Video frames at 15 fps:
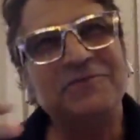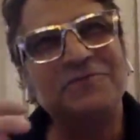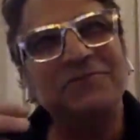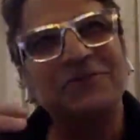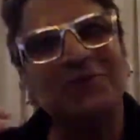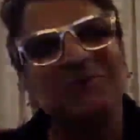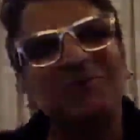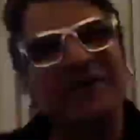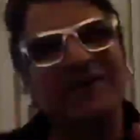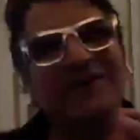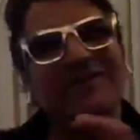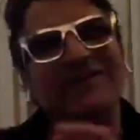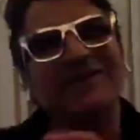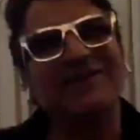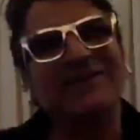And I was kind
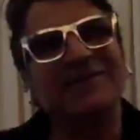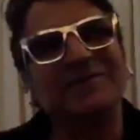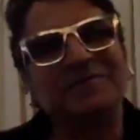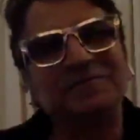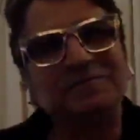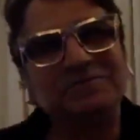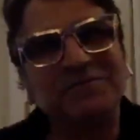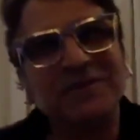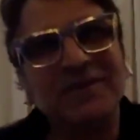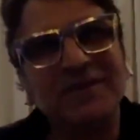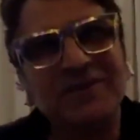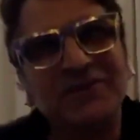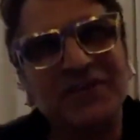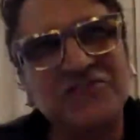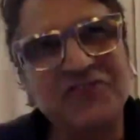of, you know, when
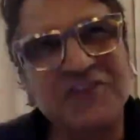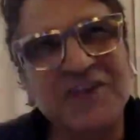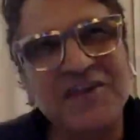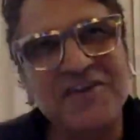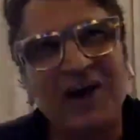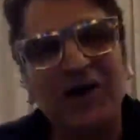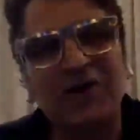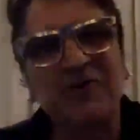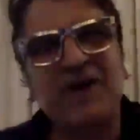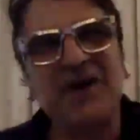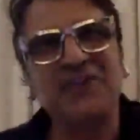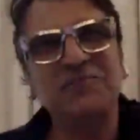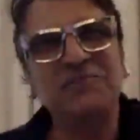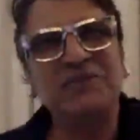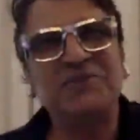
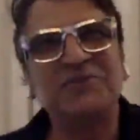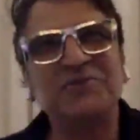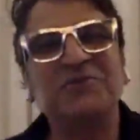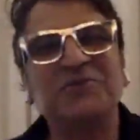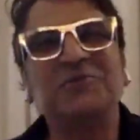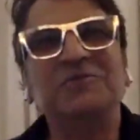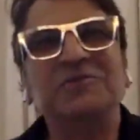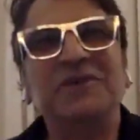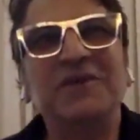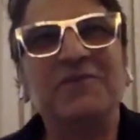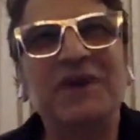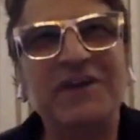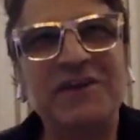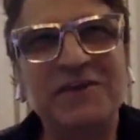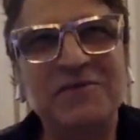Sachin and
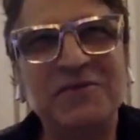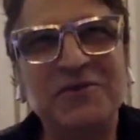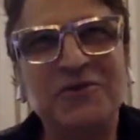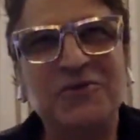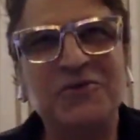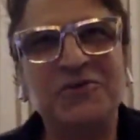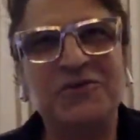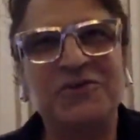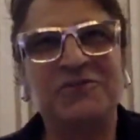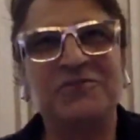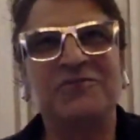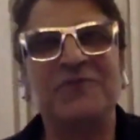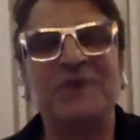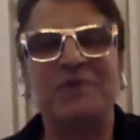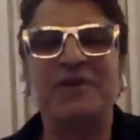Rahul
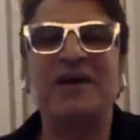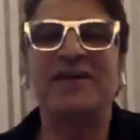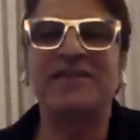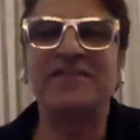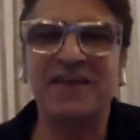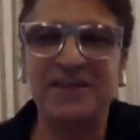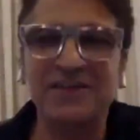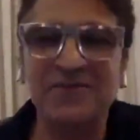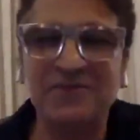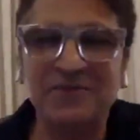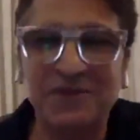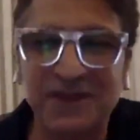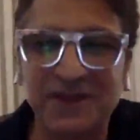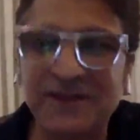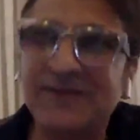invited me to do this
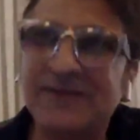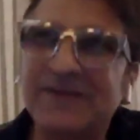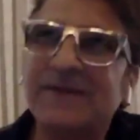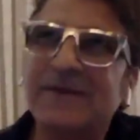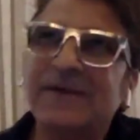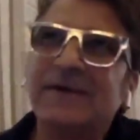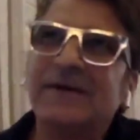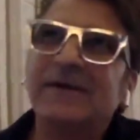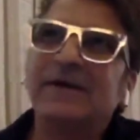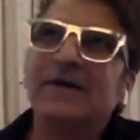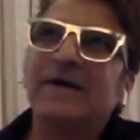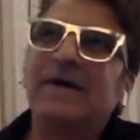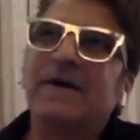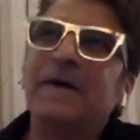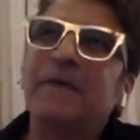webinar, and thank you for
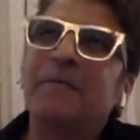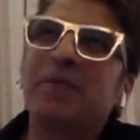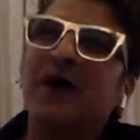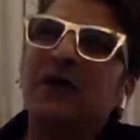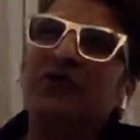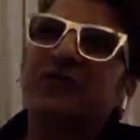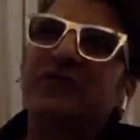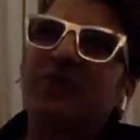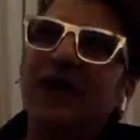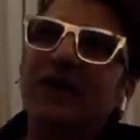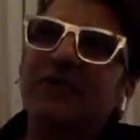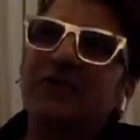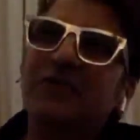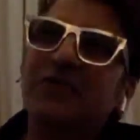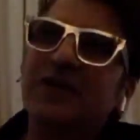that.
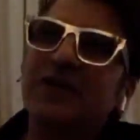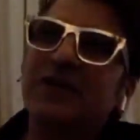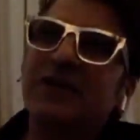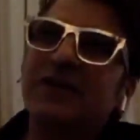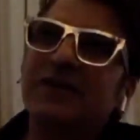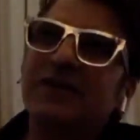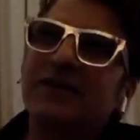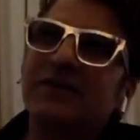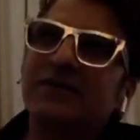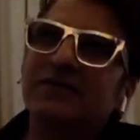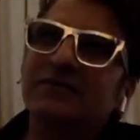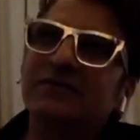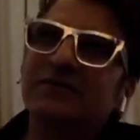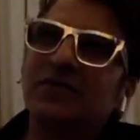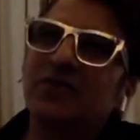I was trying
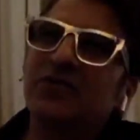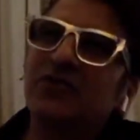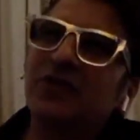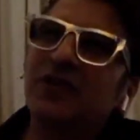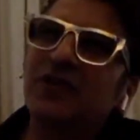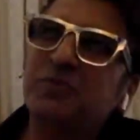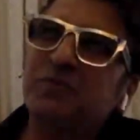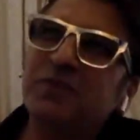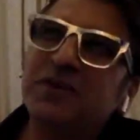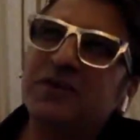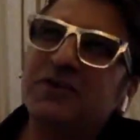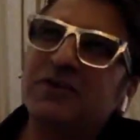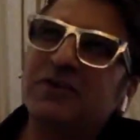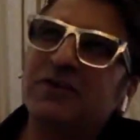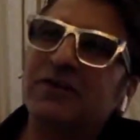to think,
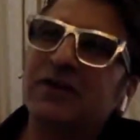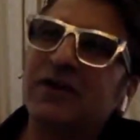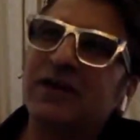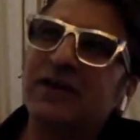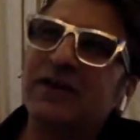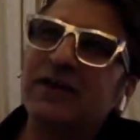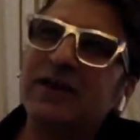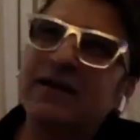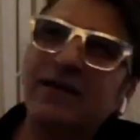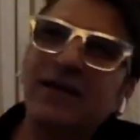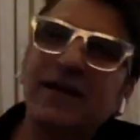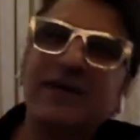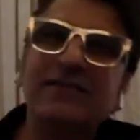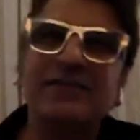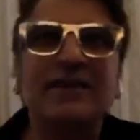what should I speak
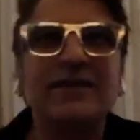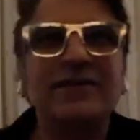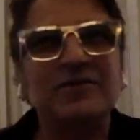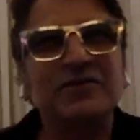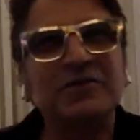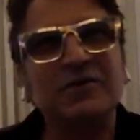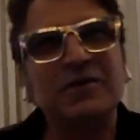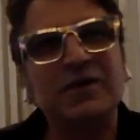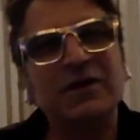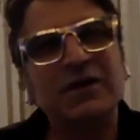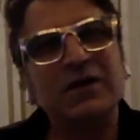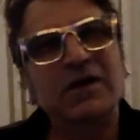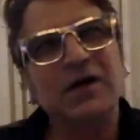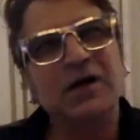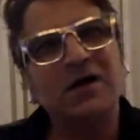on? And then I
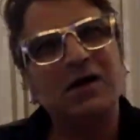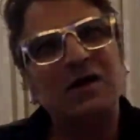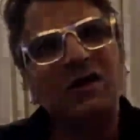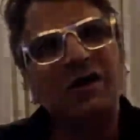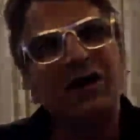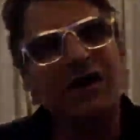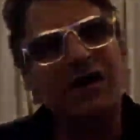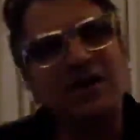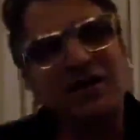realized that, you know,